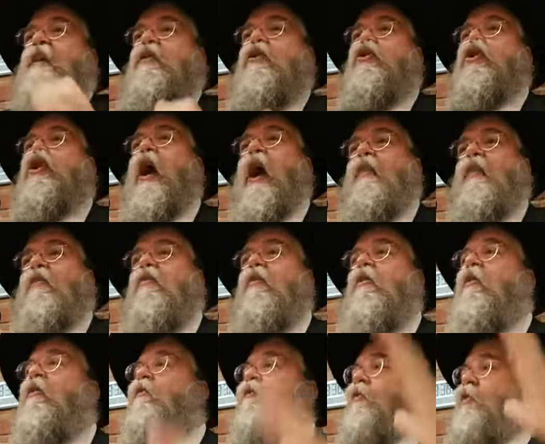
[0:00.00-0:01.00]
They have to
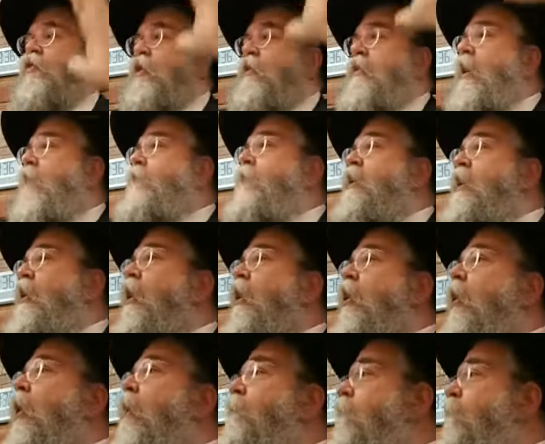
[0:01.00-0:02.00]
take the shots for
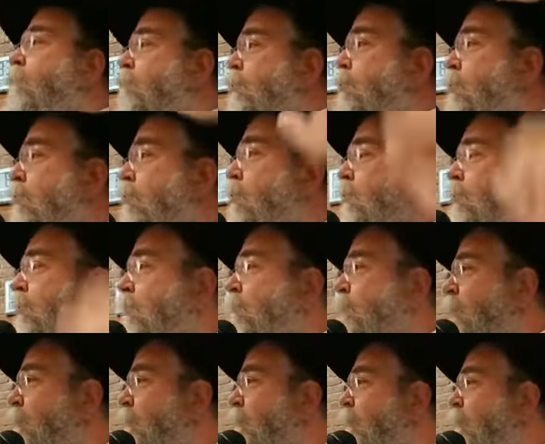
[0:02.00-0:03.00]
the Talmid
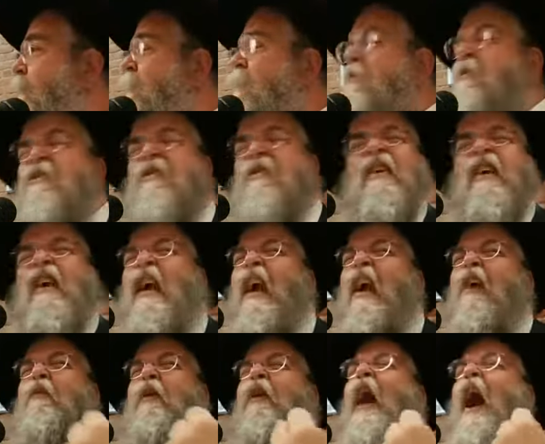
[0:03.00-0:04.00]
Chachamim, for the learned people.
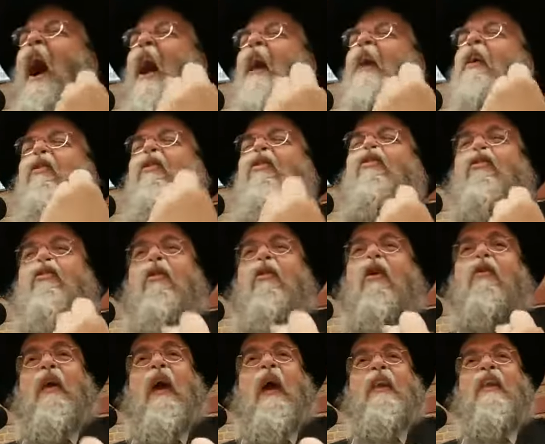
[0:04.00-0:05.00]
And when
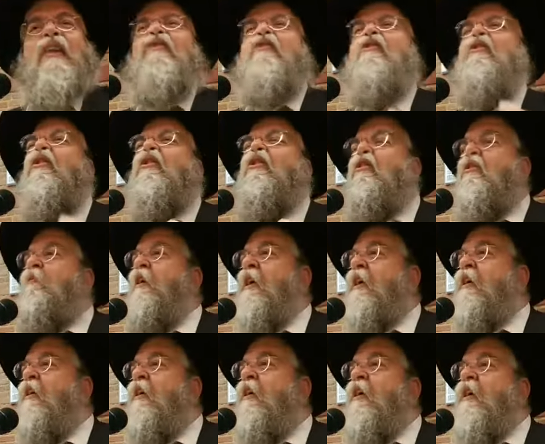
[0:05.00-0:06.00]
I saw that,
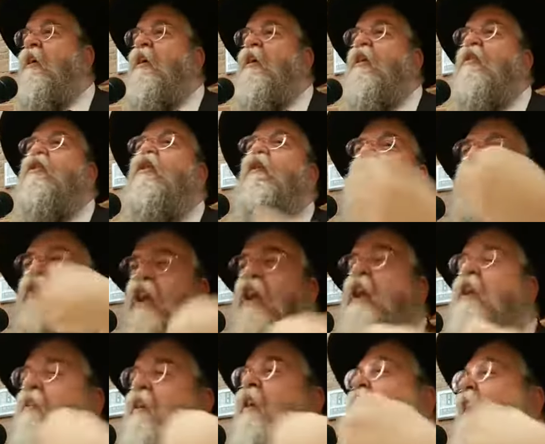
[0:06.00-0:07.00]
it irked me.
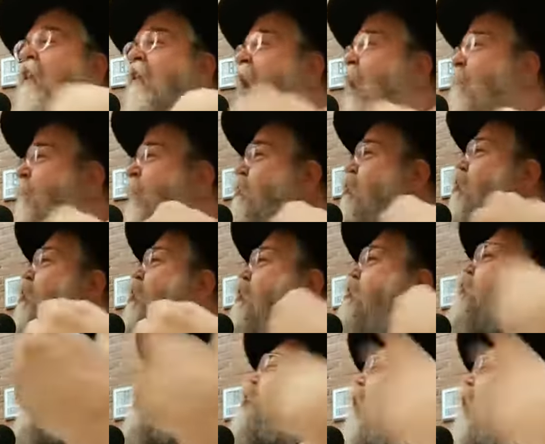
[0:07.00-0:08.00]
The Frierdiker
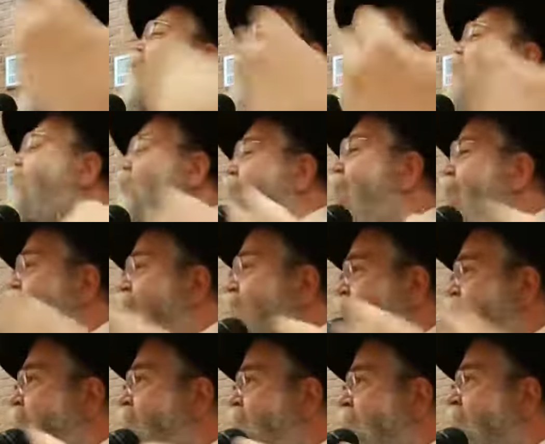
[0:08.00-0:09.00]
Rebbe took the
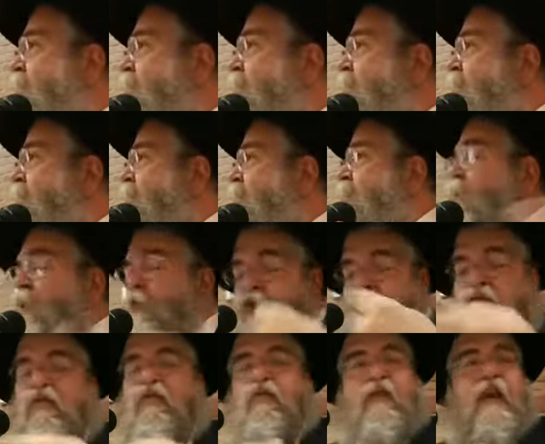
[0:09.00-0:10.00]
shots for us.
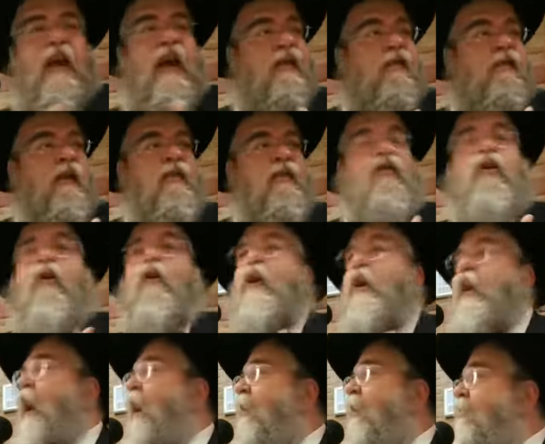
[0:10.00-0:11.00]
you
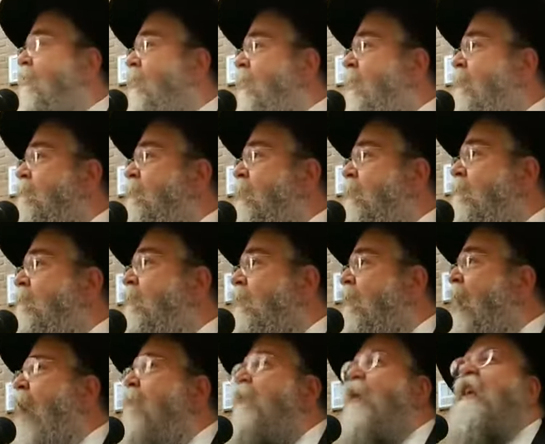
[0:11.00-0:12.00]
read what's going on,
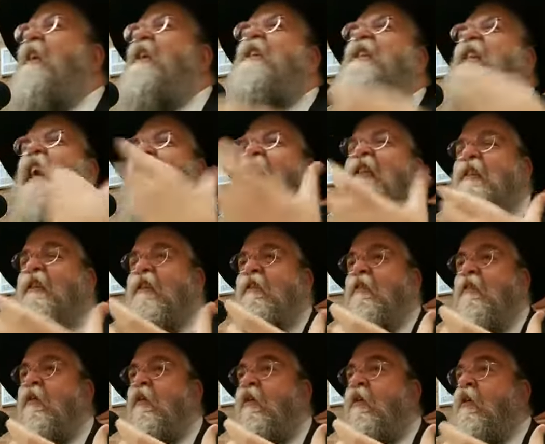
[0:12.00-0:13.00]
what, what, how many
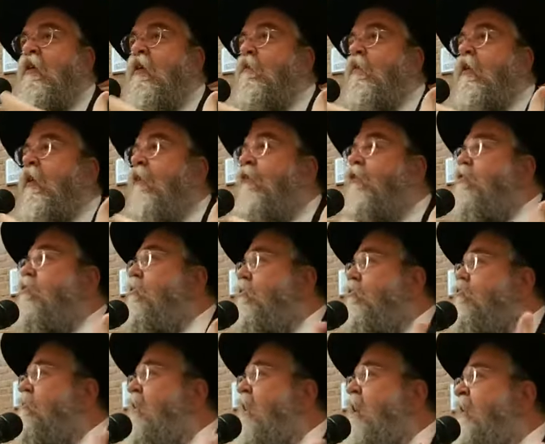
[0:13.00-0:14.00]
Zetzen
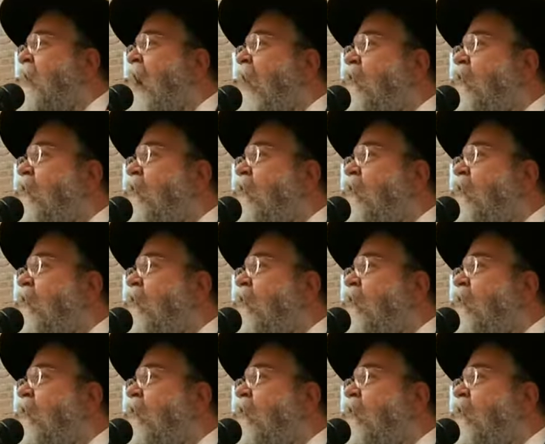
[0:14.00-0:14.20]
if